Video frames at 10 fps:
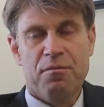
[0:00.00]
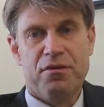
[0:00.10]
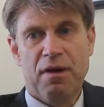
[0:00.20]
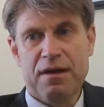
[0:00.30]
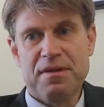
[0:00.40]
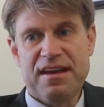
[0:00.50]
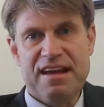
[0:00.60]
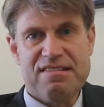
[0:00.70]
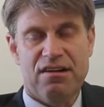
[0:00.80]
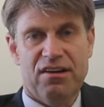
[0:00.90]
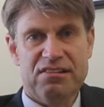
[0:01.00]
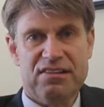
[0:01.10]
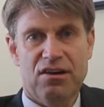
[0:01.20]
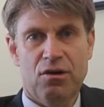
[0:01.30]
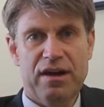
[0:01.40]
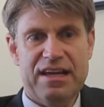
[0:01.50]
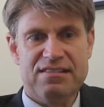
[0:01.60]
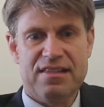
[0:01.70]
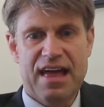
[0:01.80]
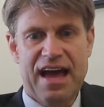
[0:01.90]
The recommendation also
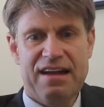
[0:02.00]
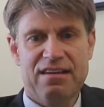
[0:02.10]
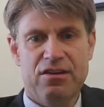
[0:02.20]
is that